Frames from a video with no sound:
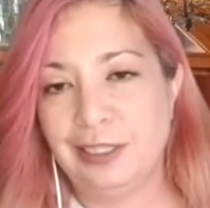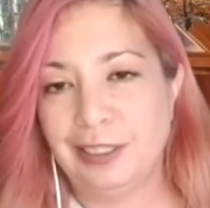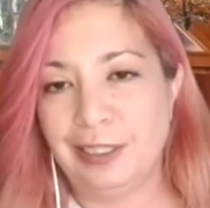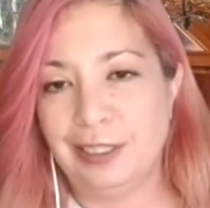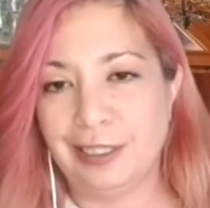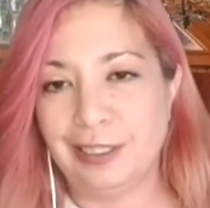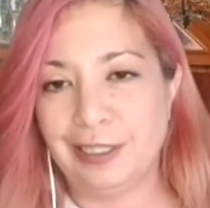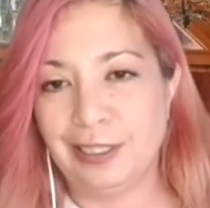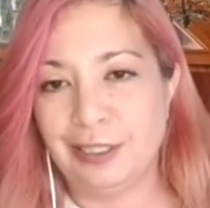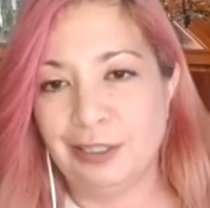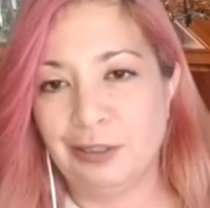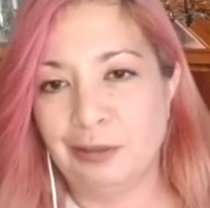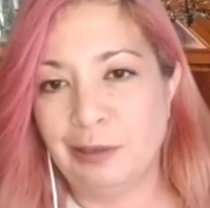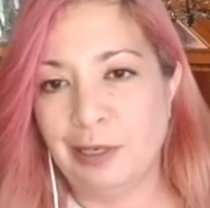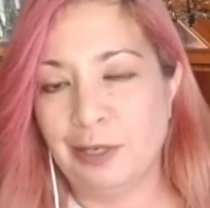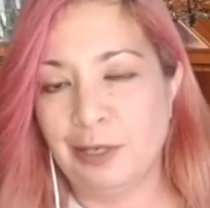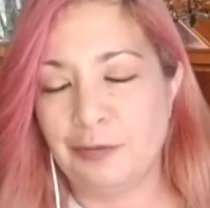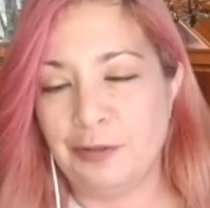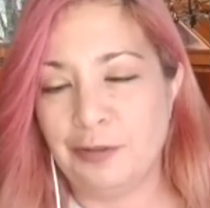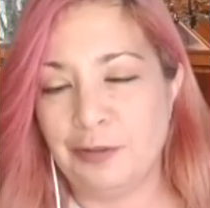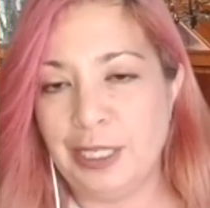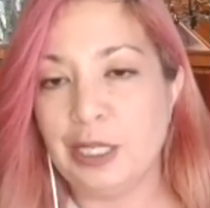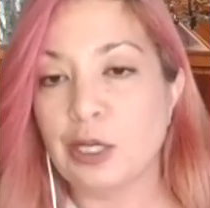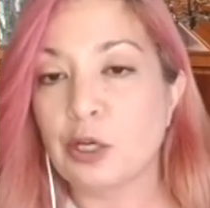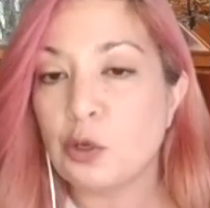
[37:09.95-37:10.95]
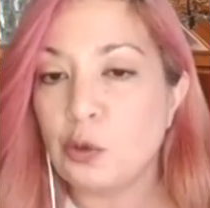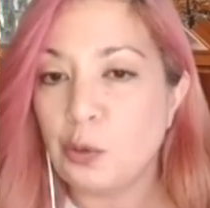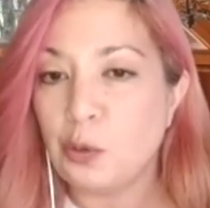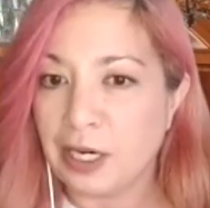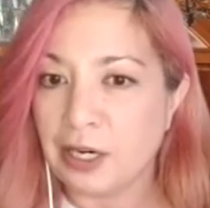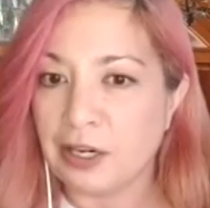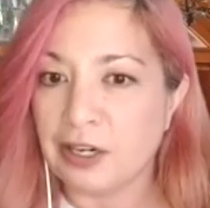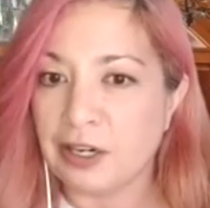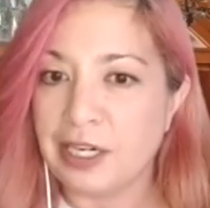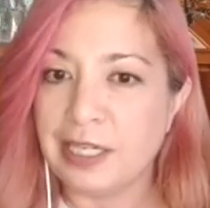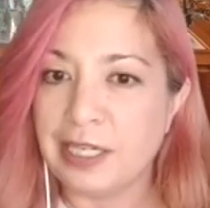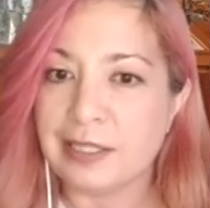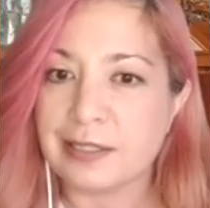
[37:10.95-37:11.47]
of the
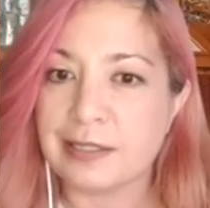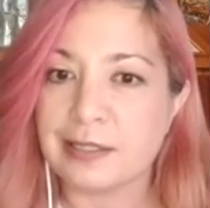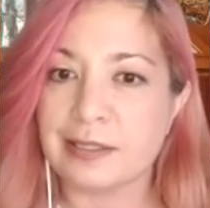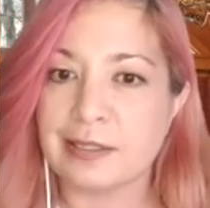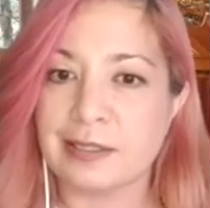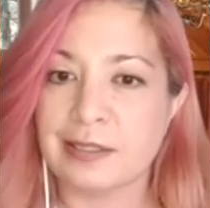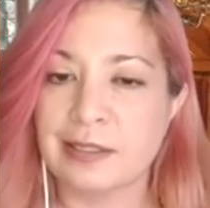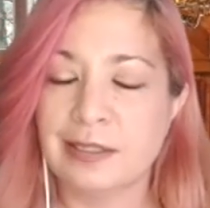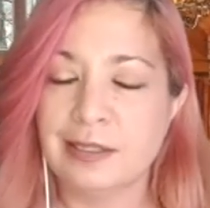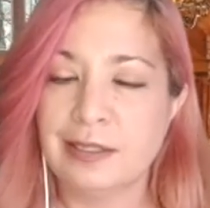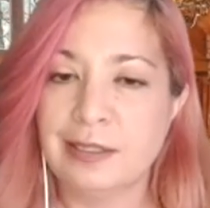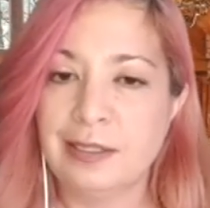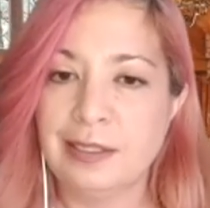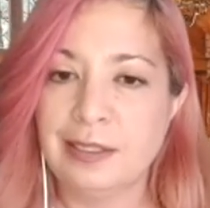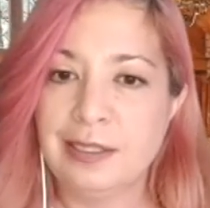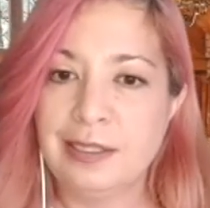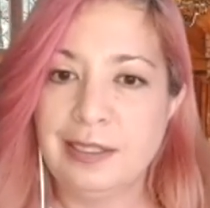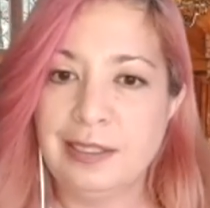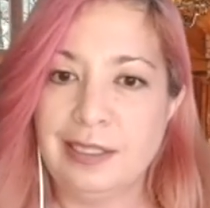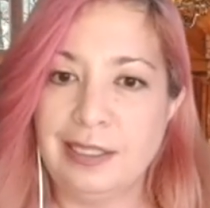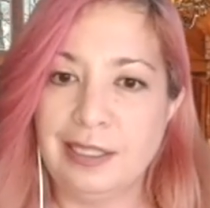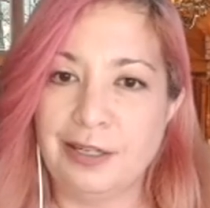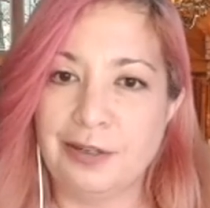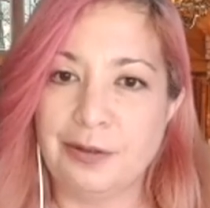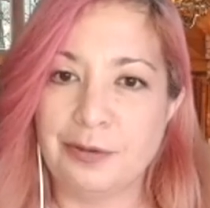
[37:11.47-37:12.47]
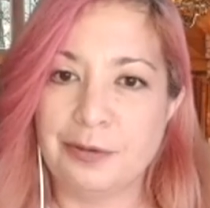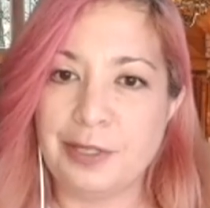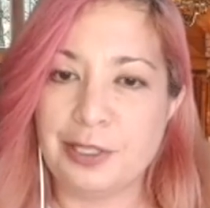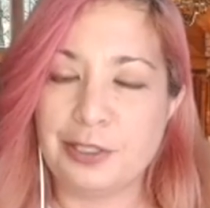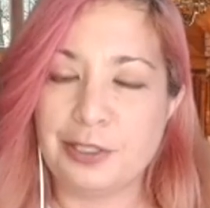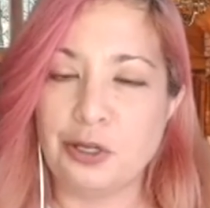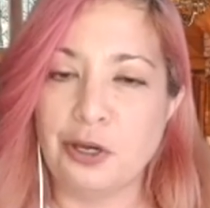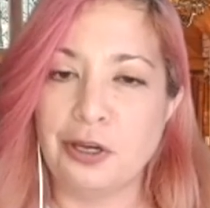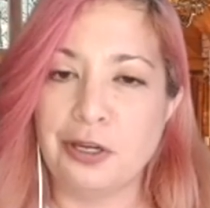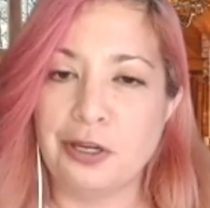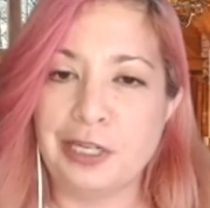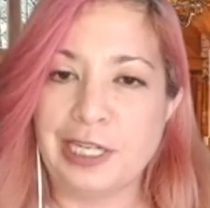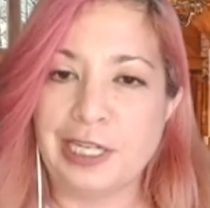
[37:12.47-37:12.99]
Aquarius, the
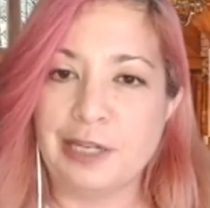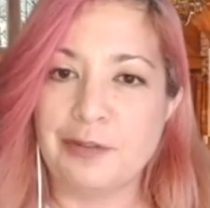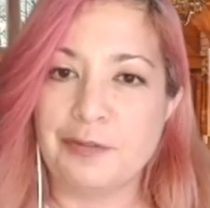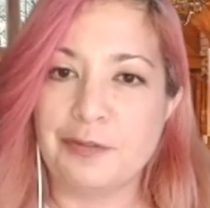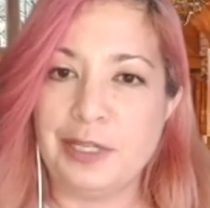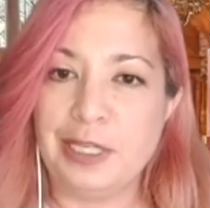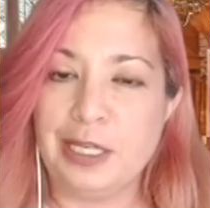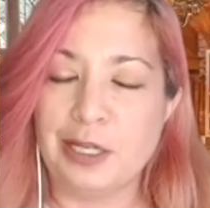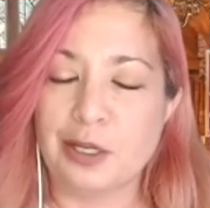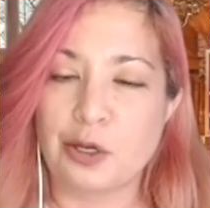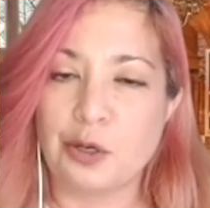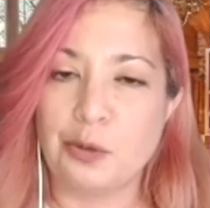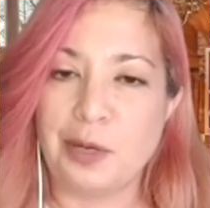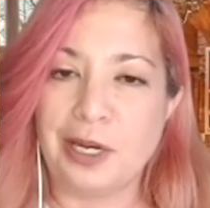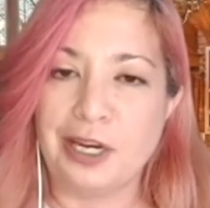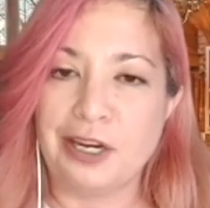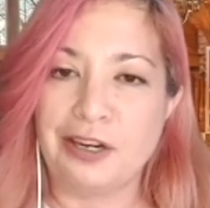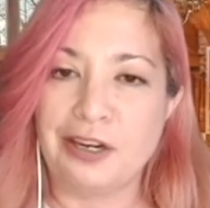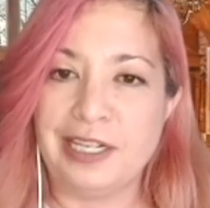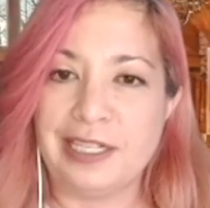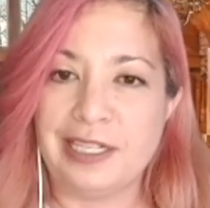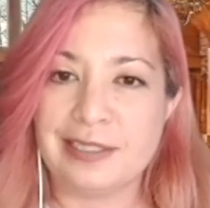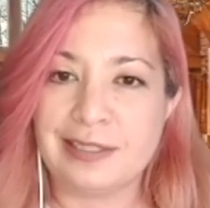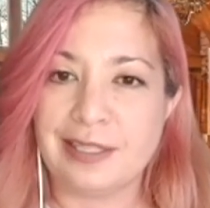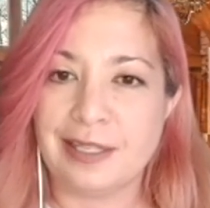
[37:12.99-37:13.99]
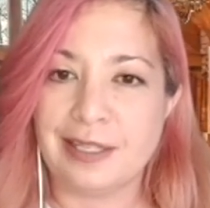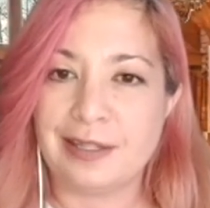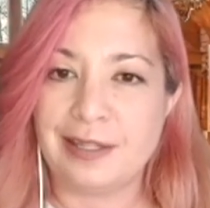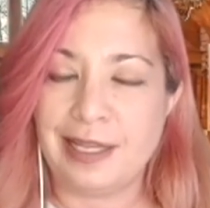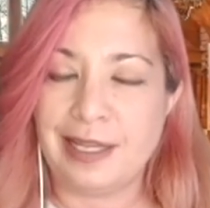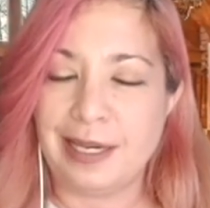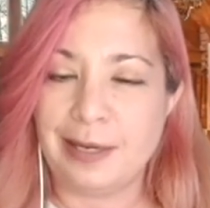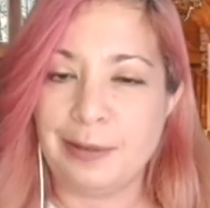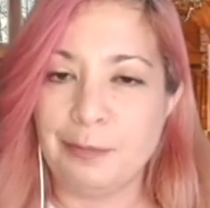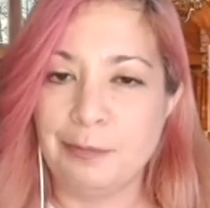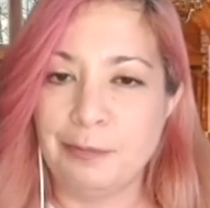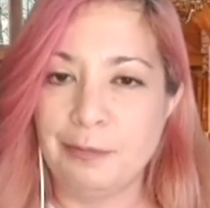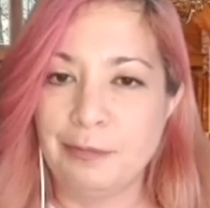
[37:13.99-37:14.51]
dawning of the Aquarius that
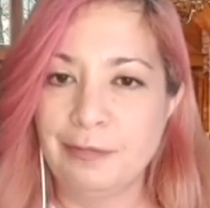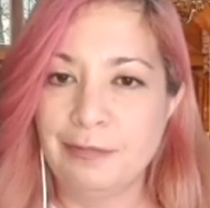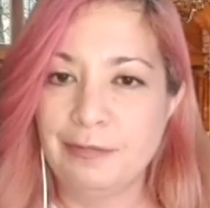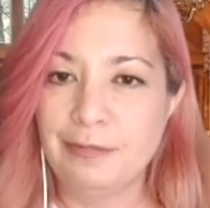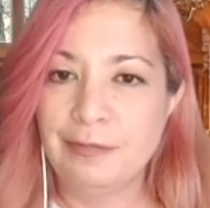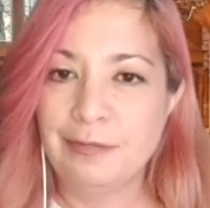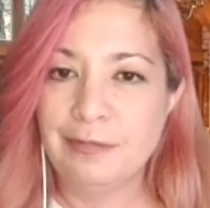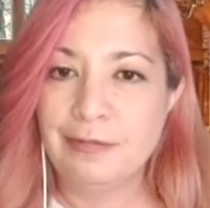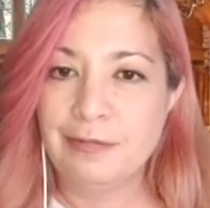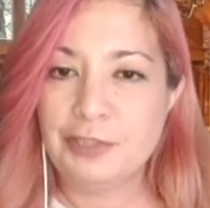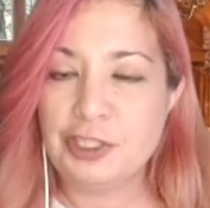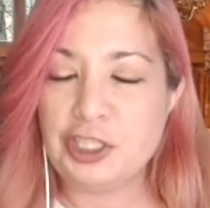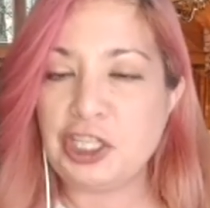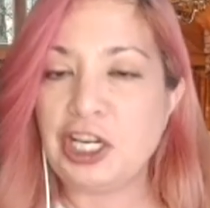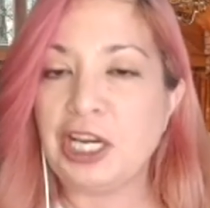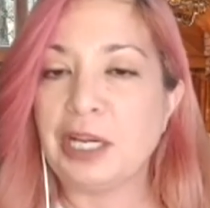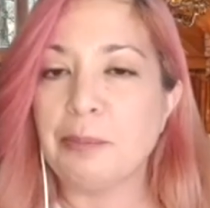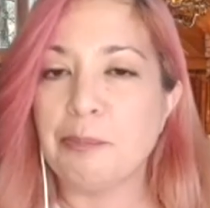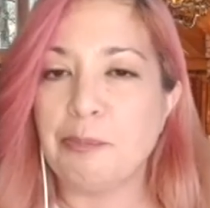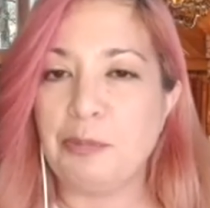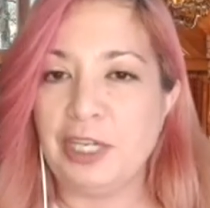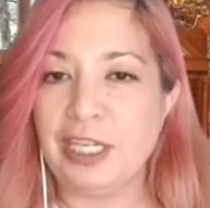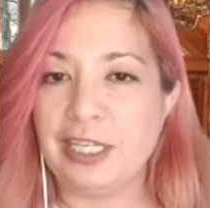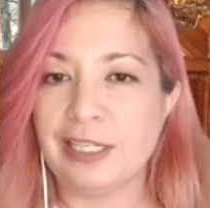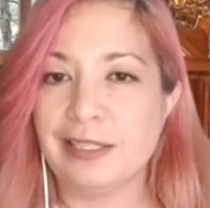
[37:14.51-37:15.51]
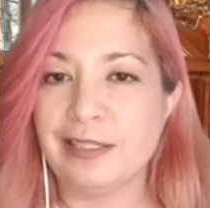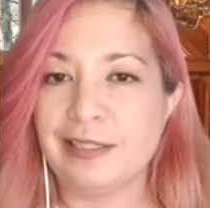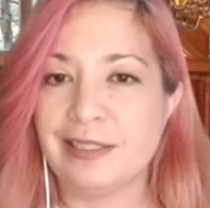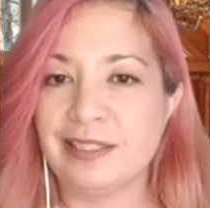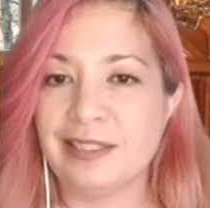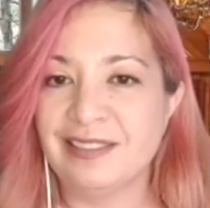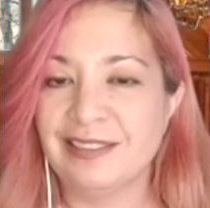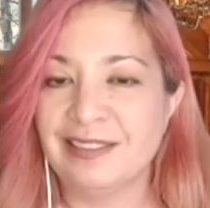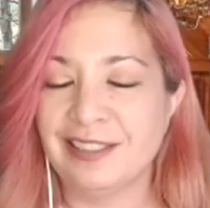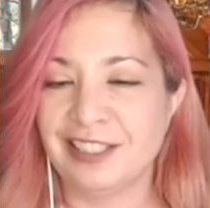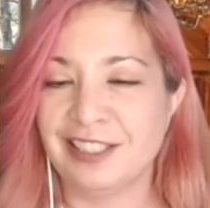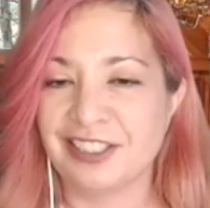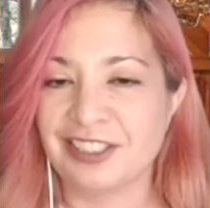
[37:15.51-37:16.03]
they championed
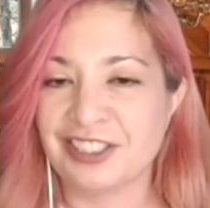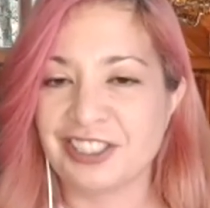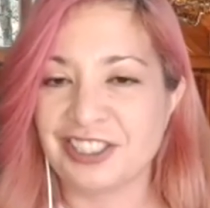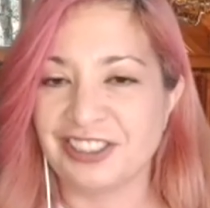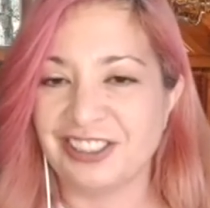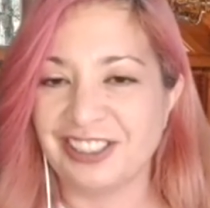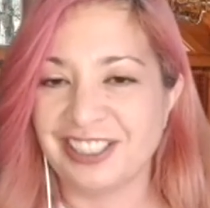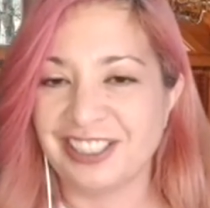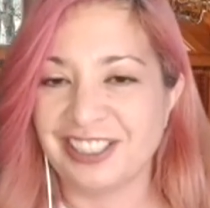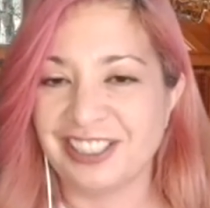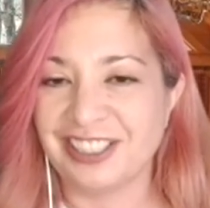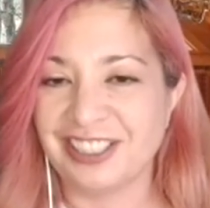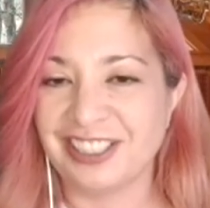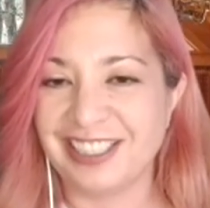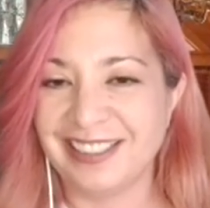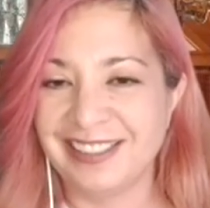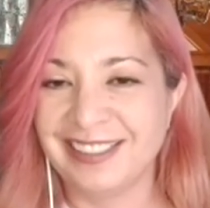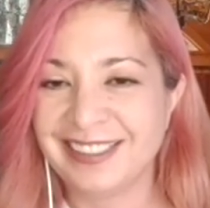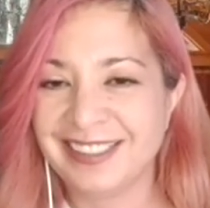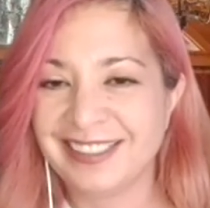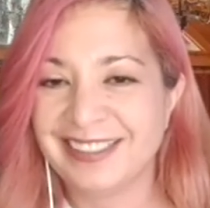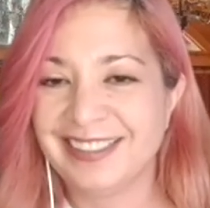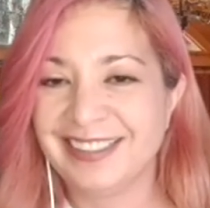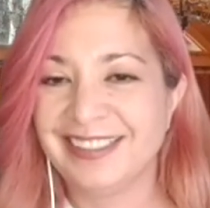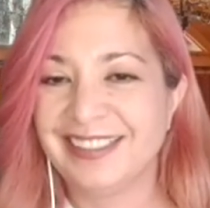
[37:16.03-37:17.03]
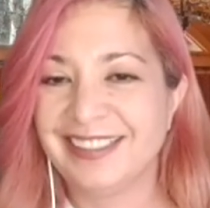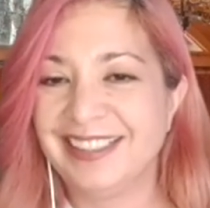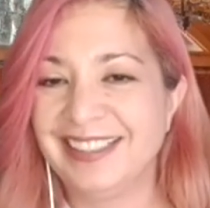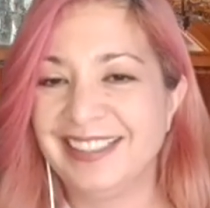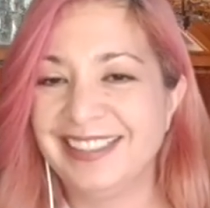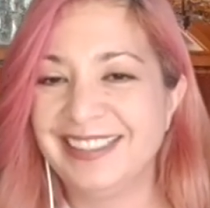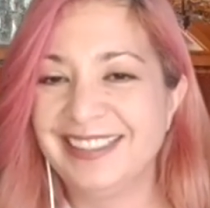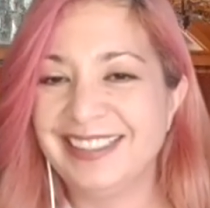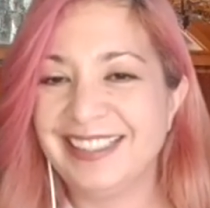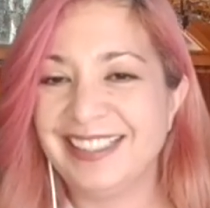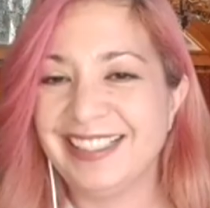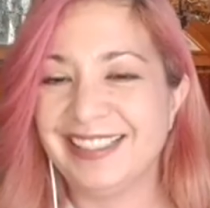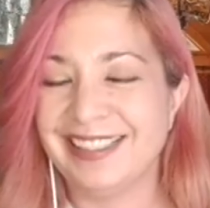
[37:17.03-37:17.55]
initially
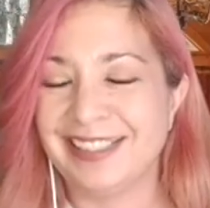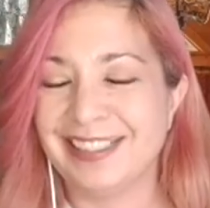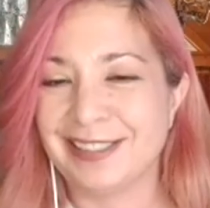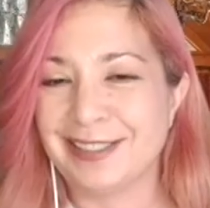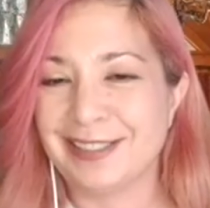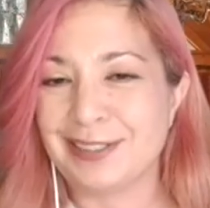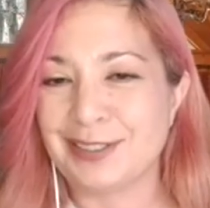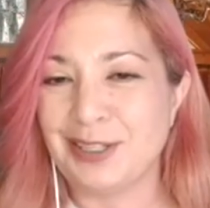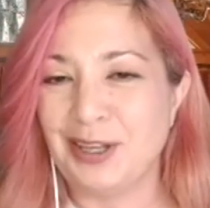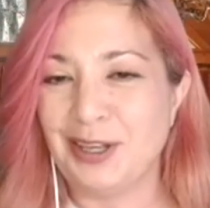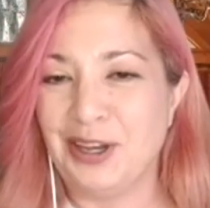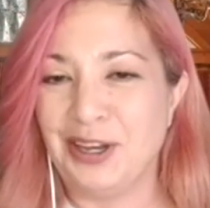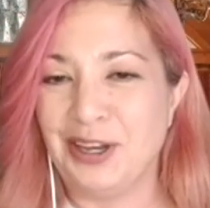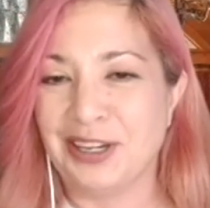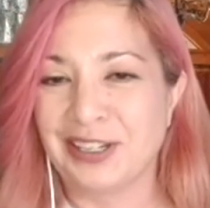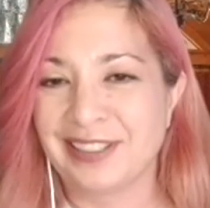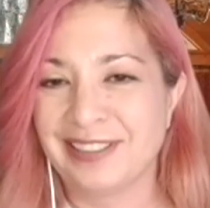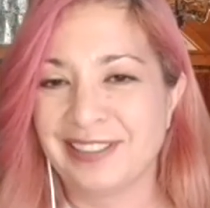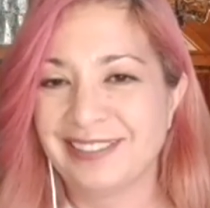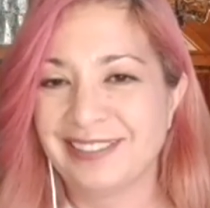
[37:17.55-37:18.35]
in that song,